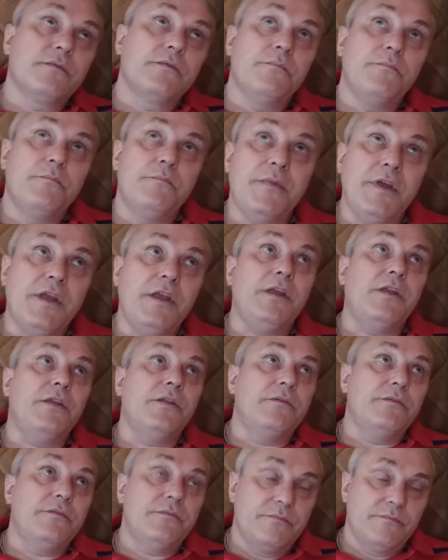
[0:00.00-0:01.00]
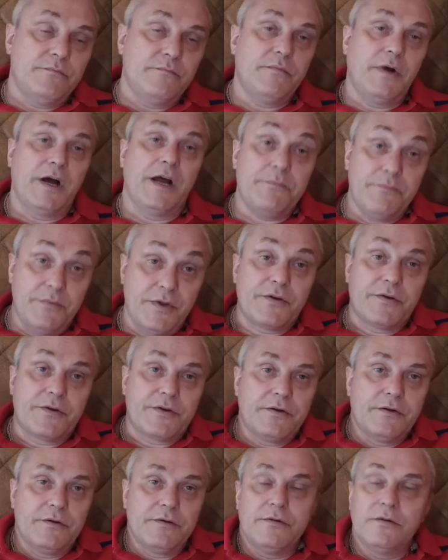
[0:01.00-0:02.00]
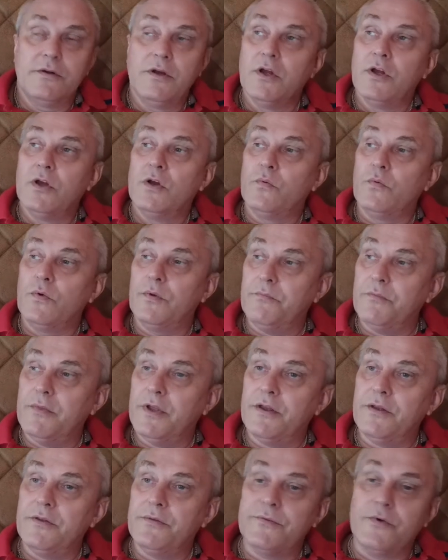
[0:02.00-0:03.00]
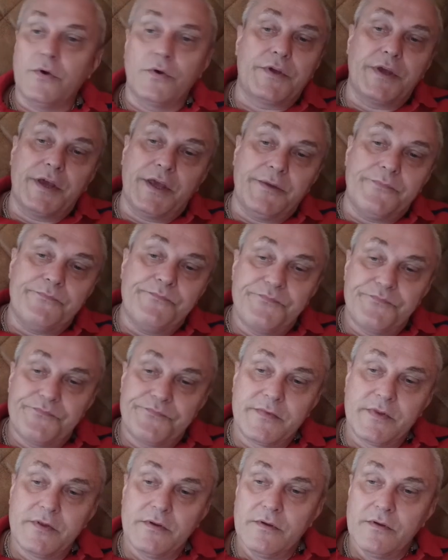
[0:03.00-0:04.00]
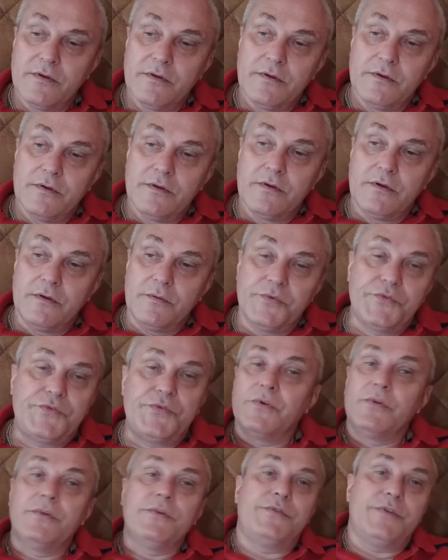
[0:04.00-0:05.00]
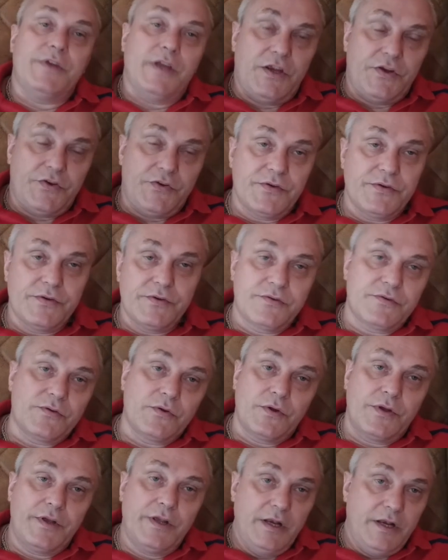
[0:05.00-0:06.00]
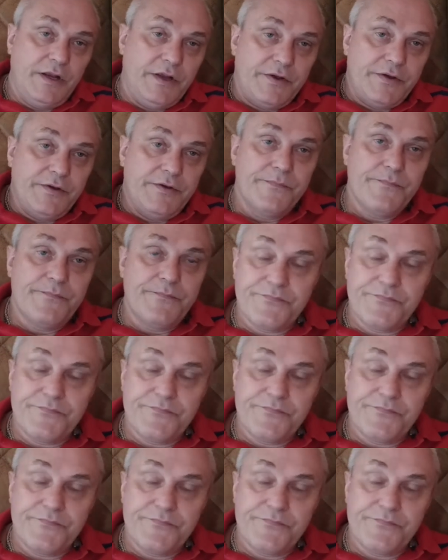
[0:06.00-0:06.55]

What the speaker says: mean, by miracle, we mean, okay, materializations or healing.